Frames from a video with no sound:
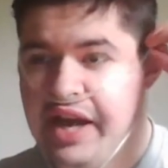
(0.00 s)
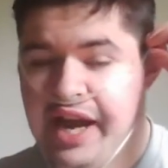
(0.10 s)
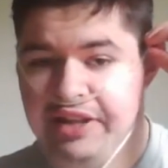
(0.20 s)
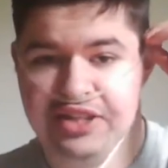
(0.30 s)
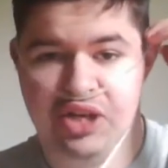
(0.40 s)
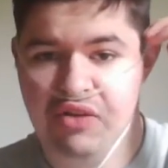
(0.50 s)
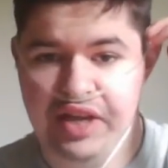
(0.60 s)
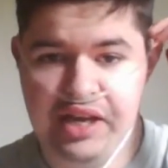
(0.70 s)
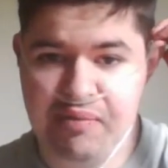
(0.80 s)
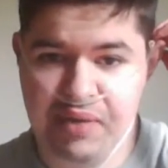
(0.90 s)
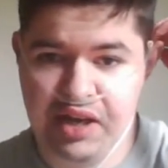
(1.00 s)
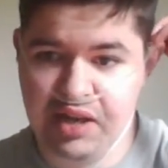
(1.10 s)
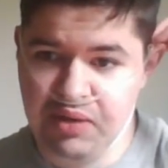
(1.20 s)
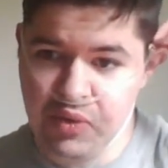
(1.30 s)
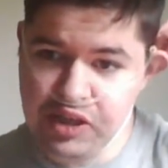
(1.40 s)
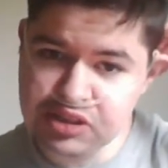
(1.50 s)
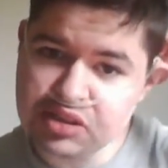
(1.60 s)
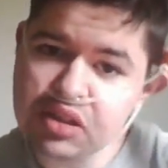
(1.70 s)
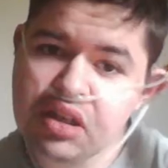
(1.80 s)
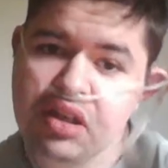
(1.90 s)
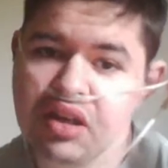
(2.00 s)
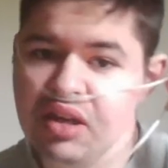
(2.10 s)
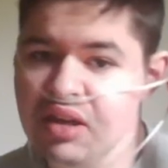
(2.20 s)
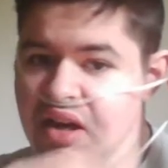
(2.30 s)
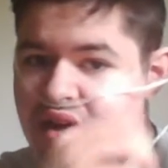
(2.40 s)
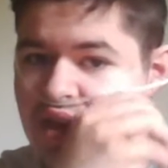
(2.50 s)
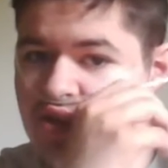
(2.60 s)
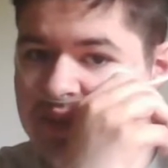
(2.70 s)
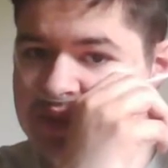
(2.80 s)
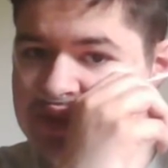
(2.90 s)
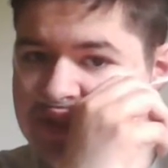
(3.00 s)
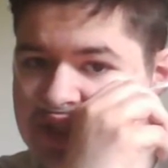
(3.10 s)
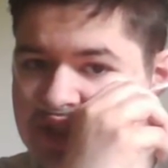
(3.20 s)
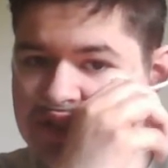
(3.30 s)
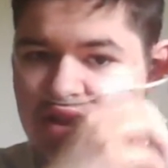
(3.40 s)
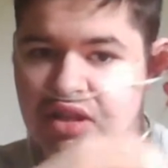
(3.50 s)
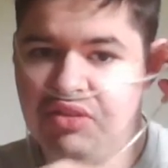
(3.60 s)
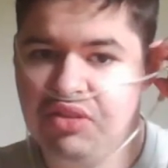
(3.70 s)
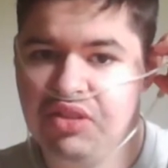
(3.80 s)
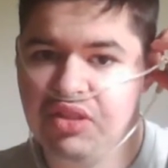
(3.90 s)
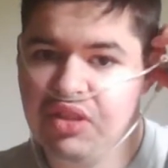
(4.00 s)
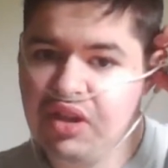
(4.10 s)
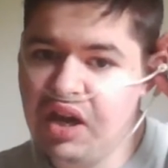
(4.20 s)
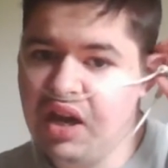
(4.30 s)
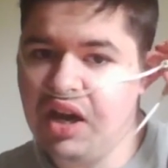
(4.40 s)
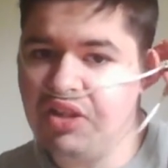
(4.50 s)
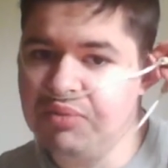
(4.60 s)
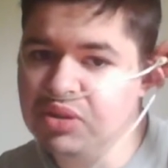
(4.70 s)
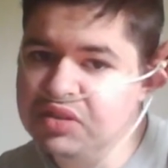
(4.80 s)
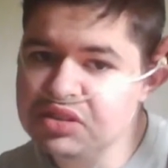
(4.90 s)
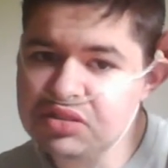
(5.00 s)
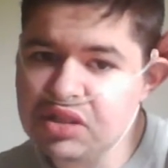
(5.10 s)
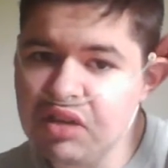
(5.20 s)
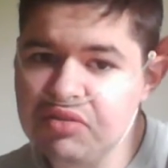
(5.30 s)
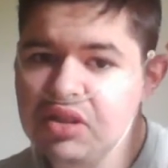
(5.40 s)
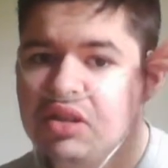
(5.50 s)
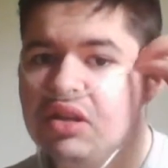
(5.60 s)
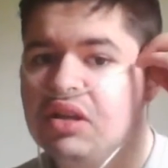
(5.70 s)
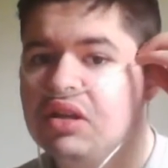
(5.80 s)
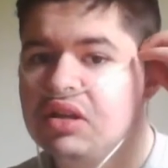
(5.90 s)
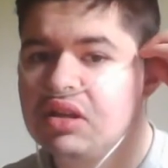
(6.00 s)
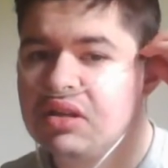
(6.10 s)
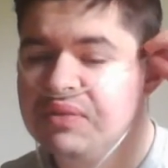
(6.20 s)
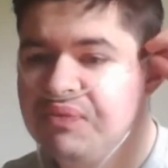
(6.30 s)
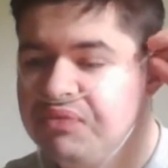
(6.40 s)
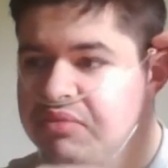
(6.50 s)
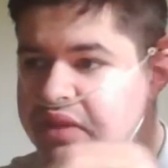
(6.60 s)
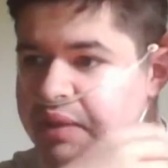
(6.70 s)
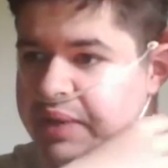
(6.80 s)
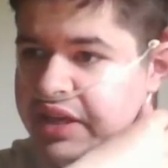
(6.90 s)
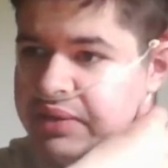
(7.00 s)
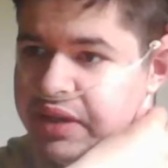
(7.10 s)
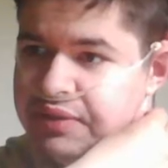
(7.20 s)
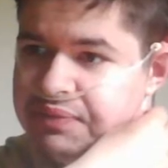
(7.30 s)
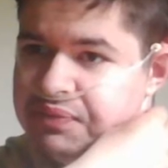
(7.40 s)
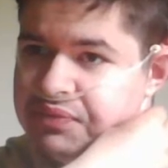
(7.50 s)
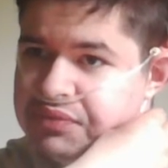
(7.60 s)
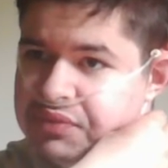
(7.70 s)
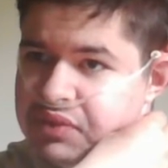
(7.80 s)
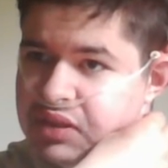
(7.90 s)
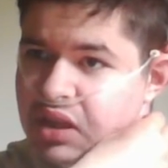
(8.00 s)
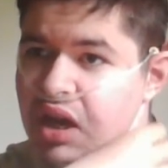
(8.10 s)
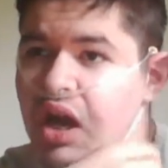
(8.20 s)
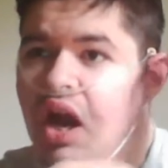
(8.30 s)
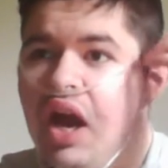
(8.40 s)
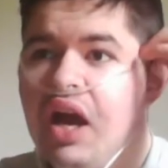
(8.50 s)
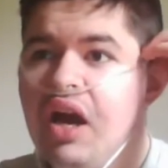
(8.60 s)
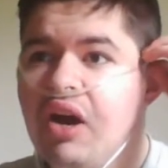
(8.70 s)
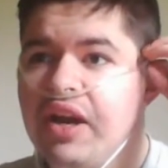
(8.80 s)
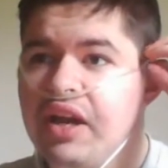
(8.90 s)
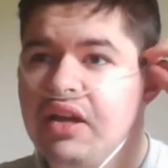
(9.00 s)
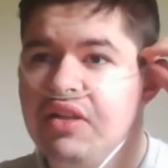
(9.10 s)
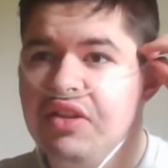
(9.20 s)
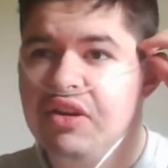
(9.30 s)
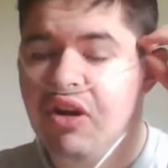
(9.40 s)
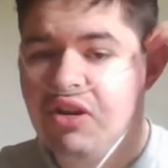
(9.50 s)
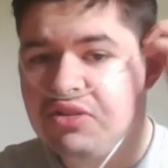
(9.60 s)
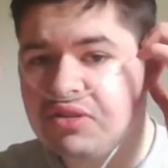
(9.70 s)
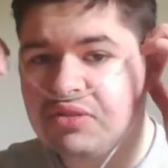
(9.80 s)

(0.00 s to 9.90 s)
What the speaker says: I only know that by watching other people's videos on the movies and stuff. But anyway. Okay, and then by